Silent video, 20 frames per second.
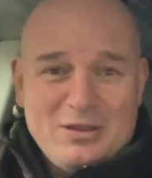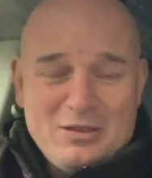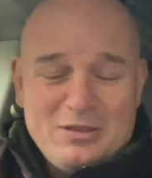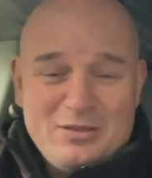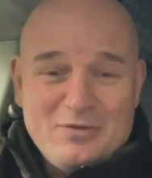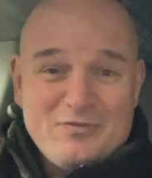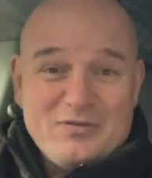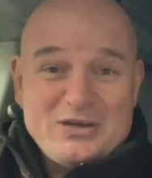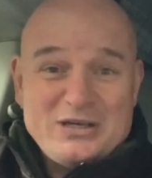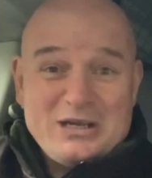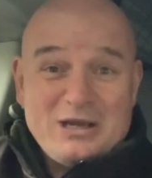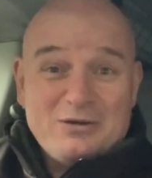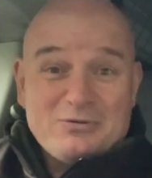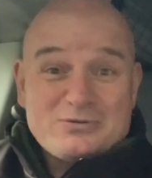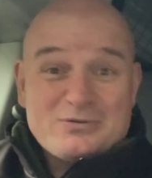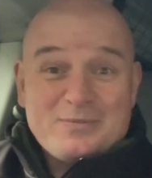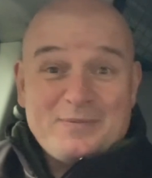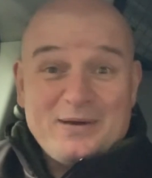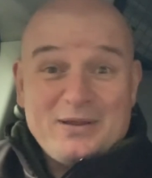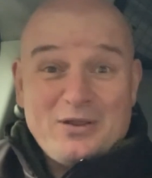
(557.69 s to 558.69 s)
The video
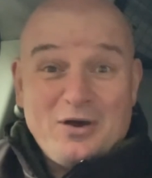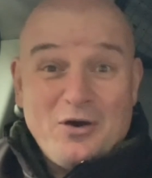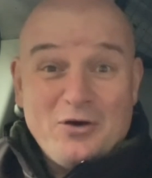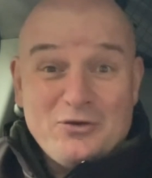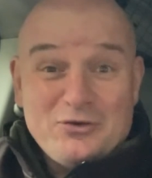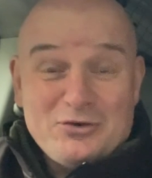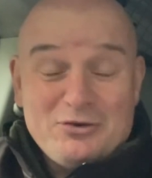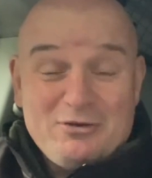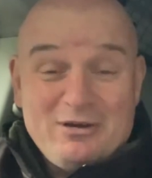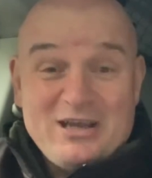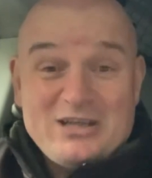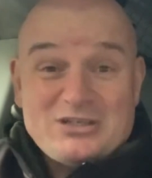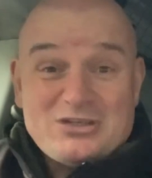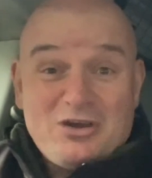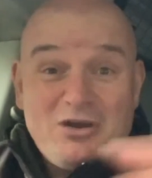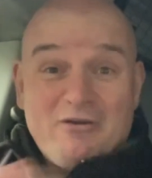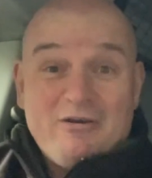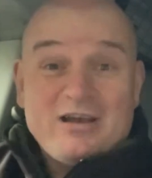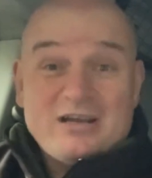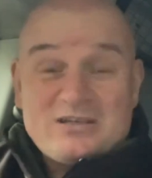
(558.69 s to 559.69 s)
is about the Honda
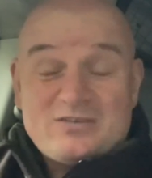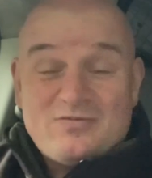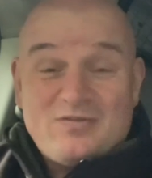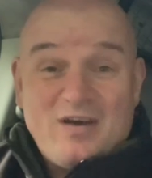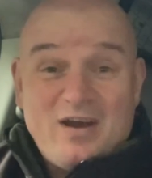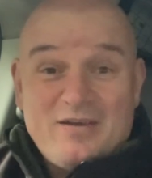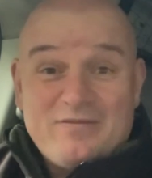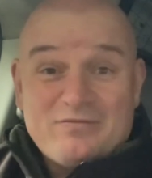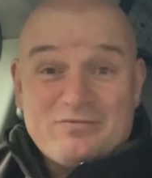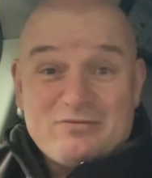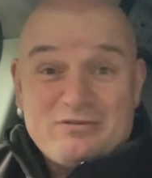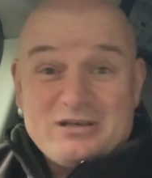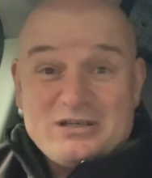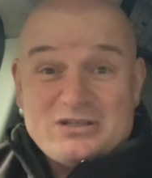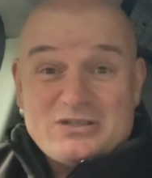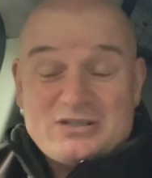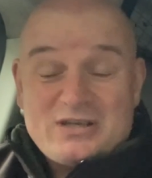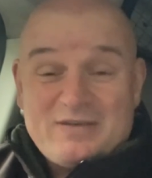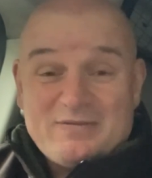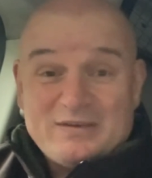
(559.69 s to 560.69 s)
HRX
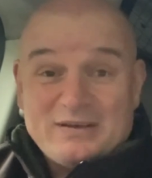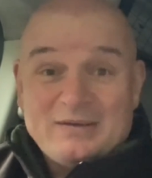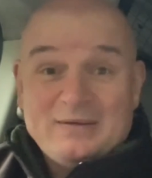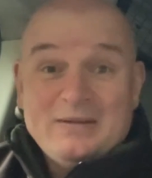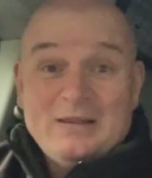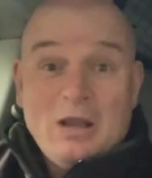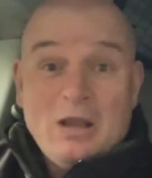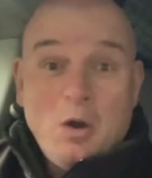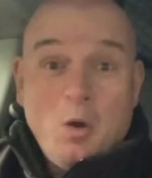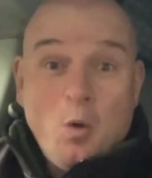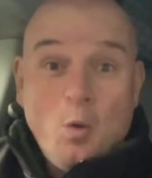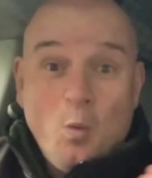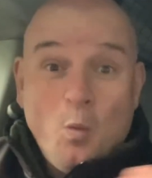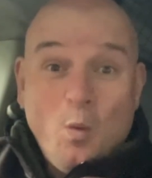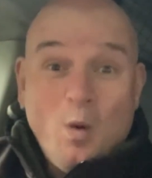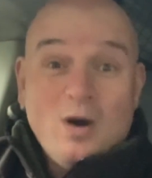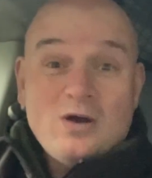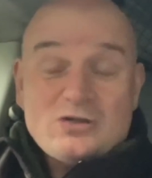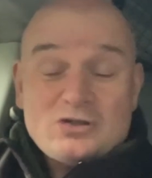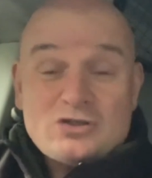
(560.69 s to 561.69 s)
537.
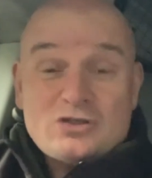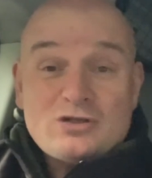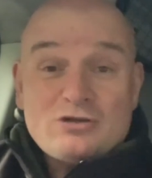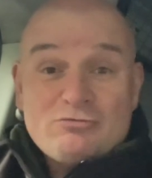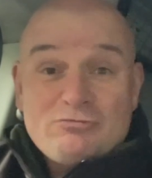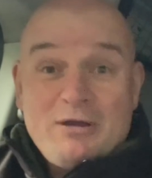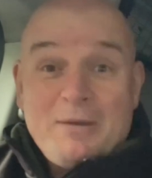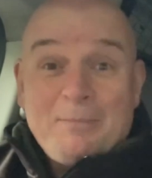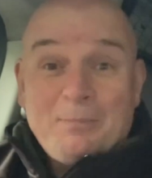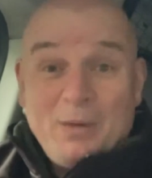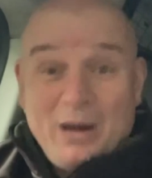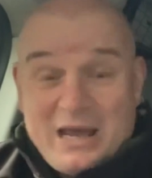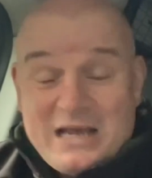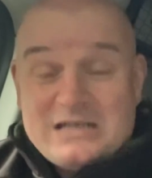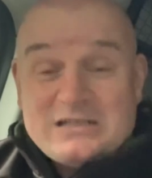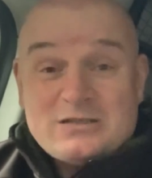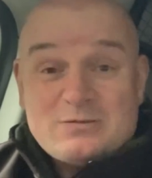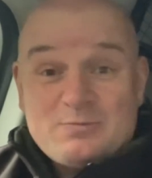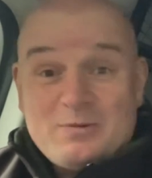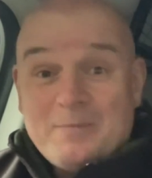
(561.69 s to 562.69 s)
What's the
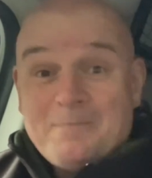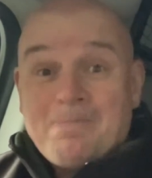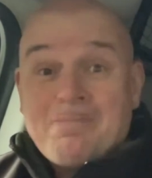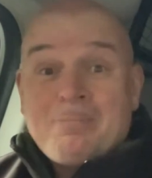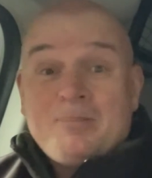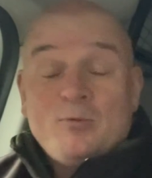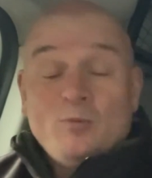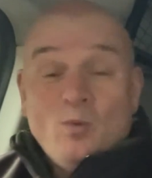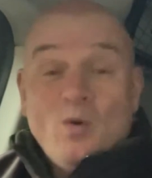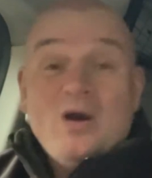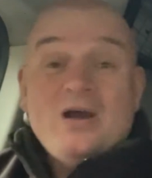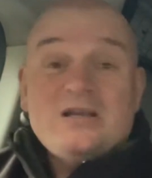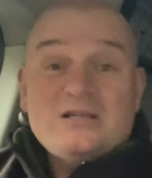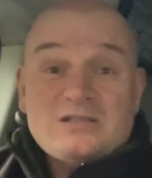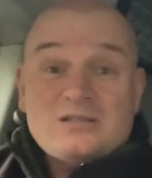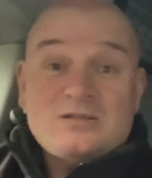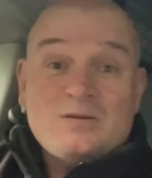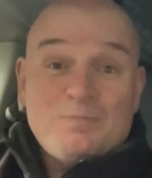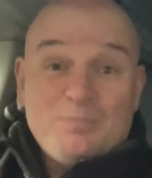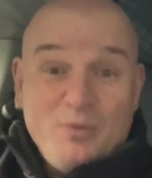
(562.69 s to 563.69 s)
replacement? What
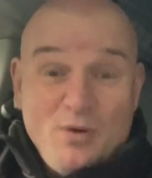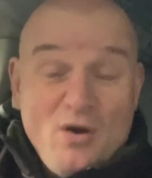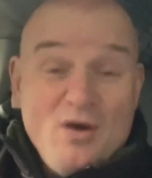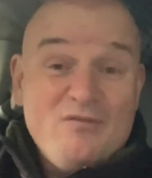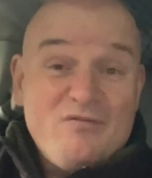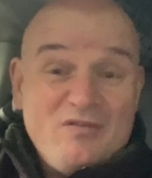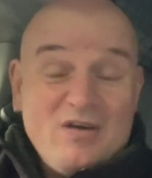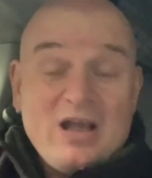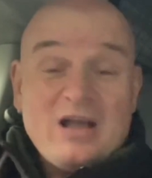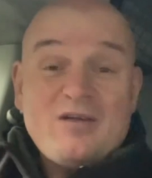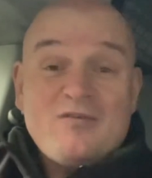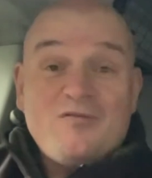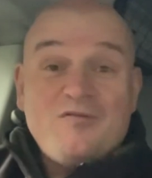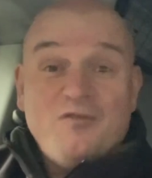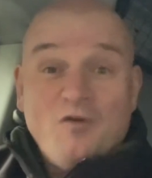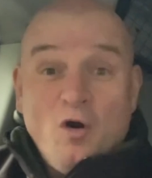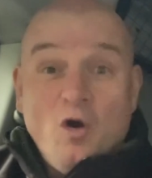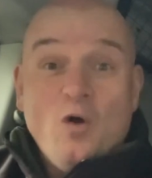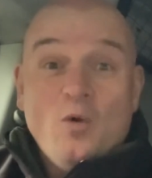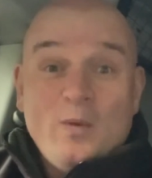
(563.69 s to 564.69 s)
is the perfect
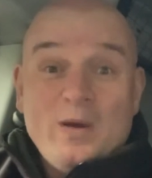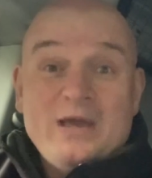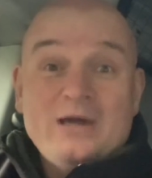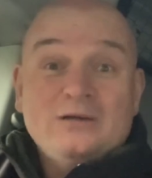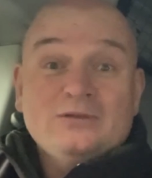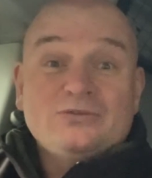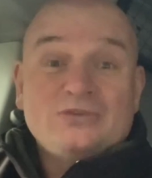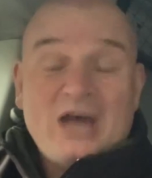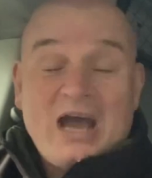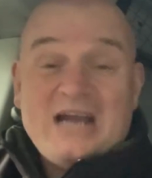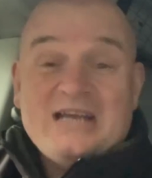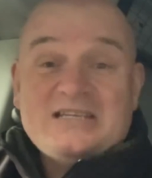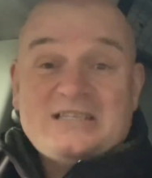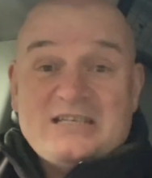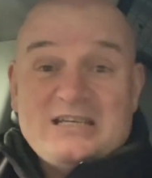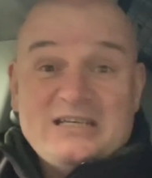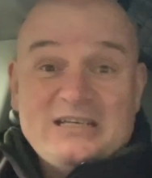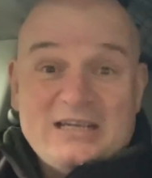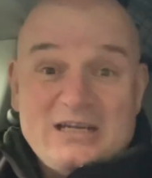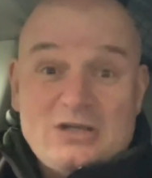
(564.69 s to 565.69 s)
four-wheel
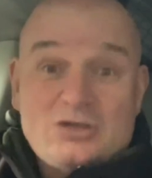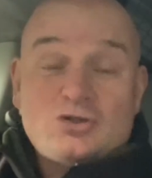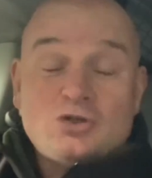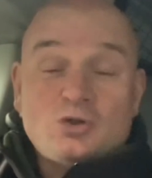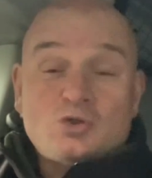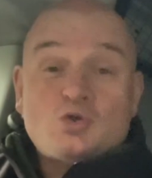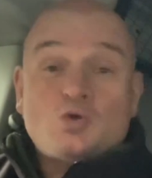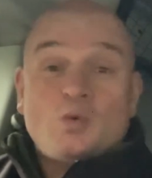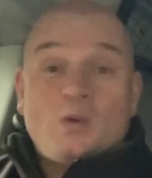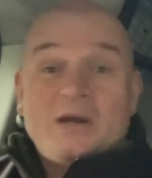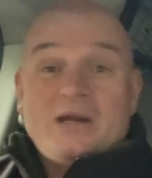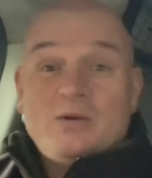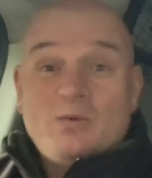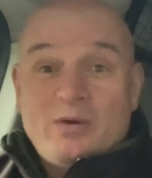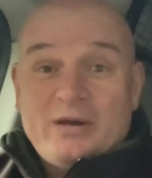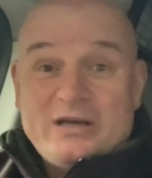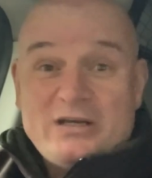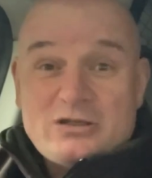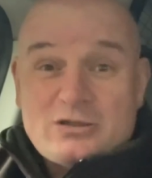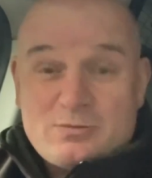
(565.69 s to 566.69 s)
19-inch or
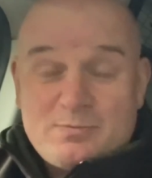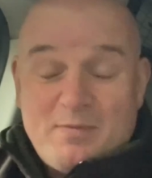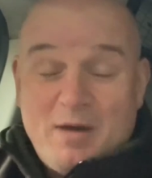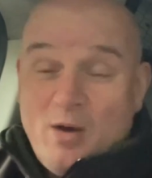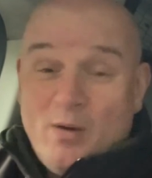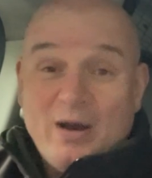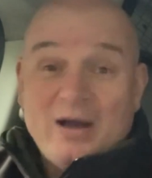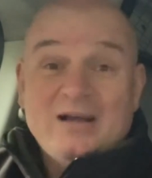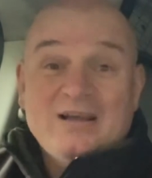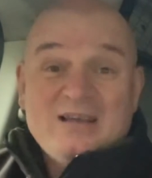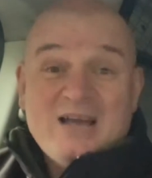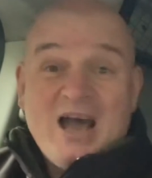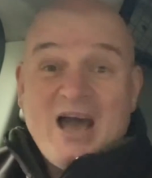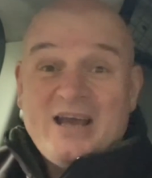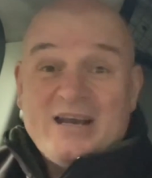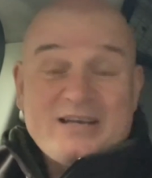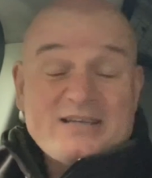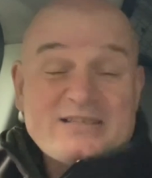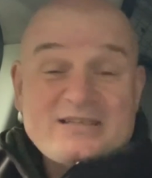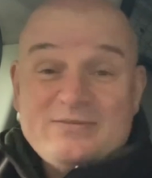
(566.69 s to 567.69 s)
21-inch mower?
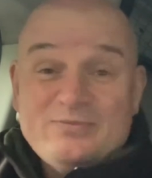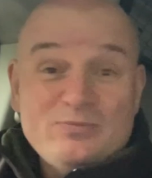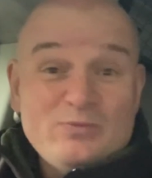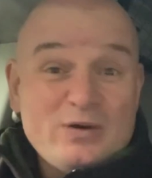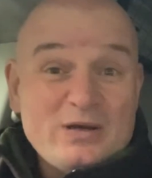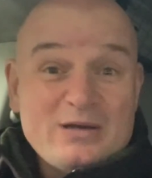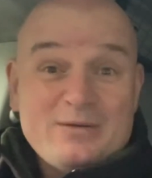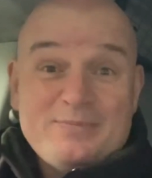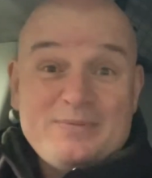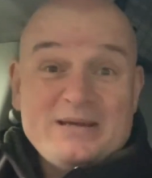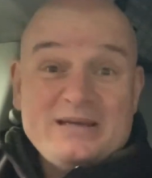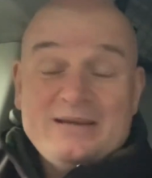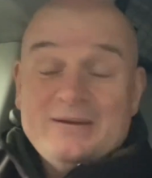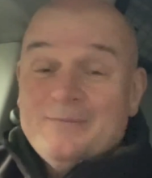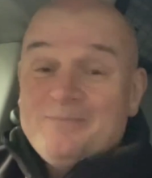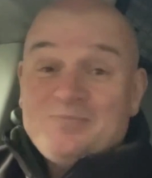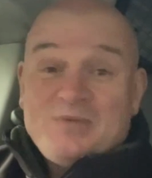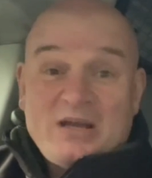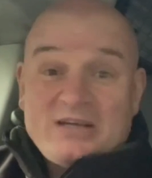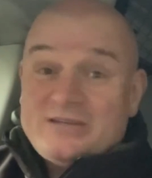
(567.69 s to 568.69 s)
And I didn't want
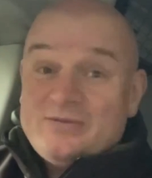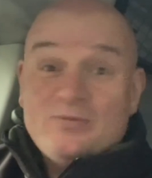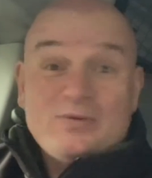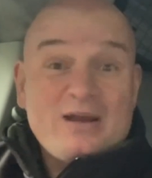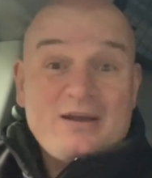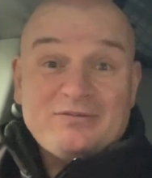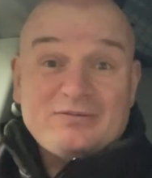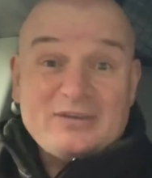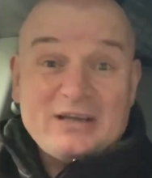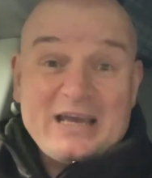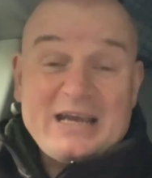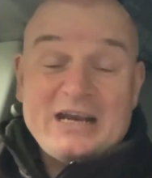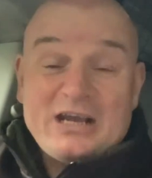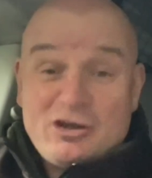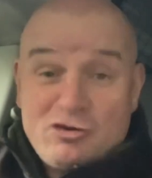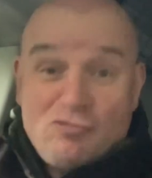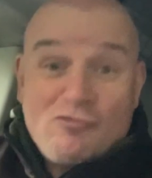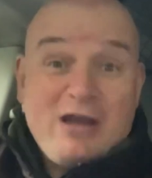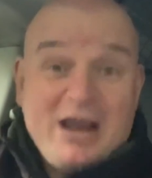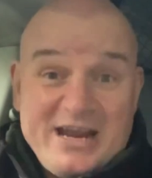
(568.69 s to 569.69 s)
to have to get a
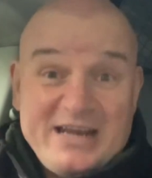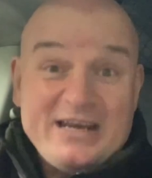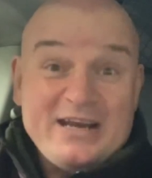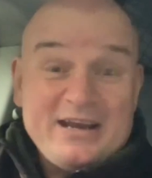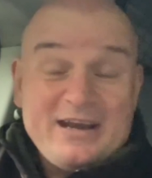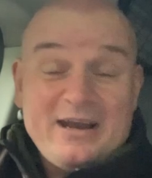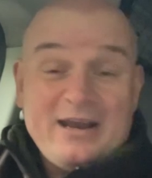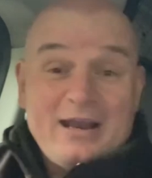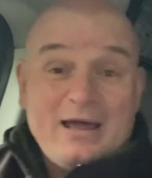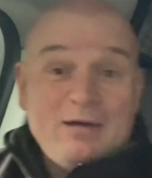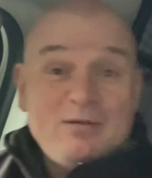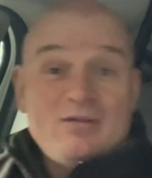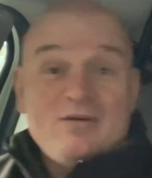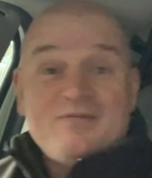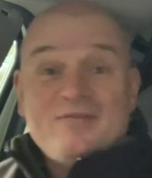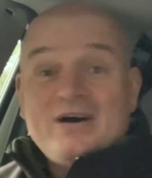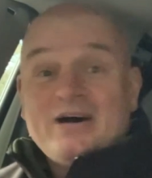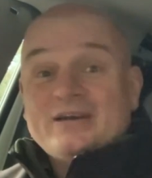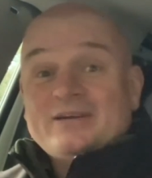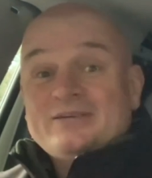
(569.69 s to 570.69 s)
crane in and out the
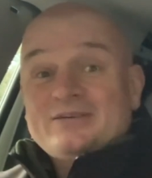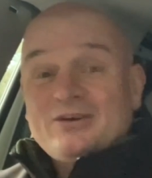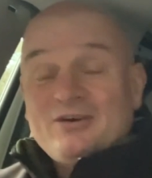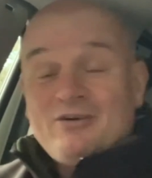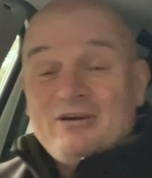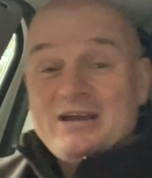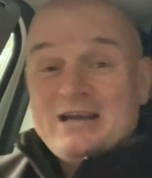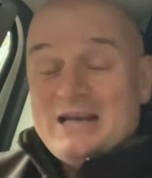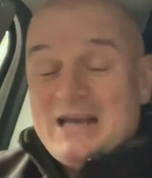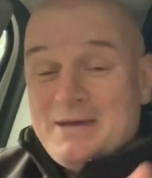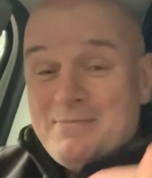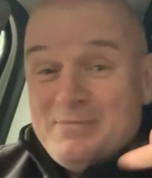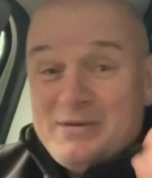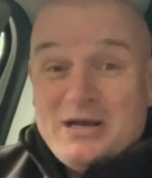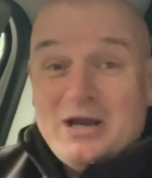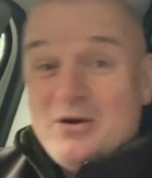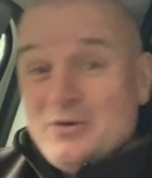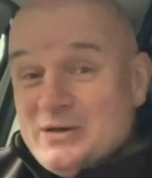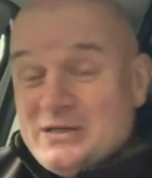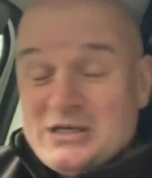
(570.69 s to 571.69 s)
van. All right, let me
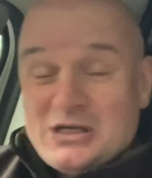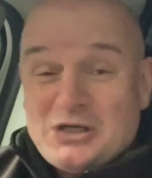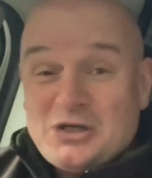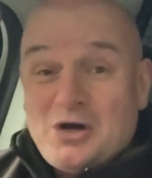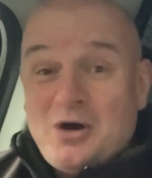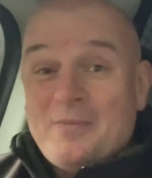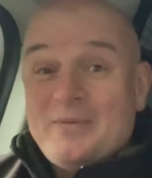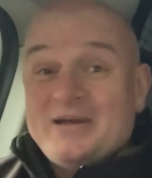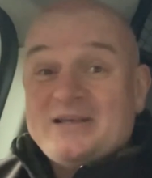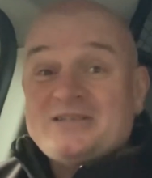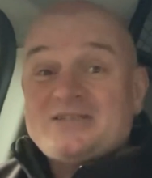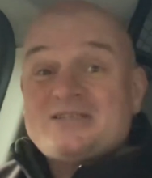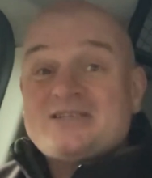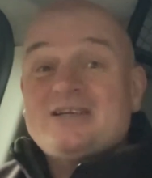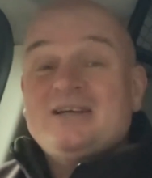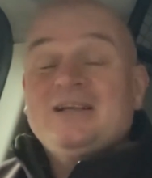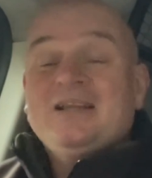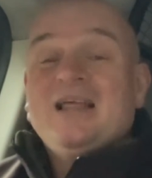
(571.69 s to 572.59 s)
know in your comments.